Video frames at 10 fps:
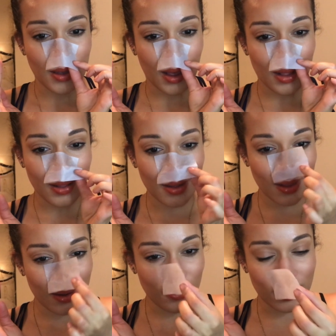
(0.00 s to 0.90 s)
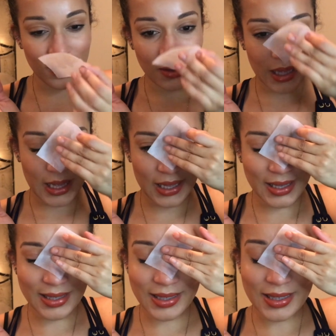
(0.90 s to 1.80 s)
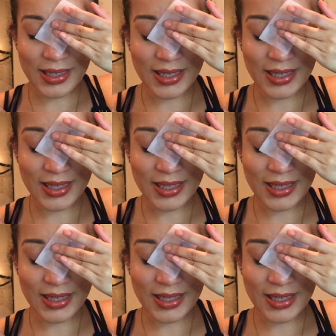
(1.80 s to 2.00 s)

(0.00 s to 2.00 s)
Yeah, look at that oil, guys.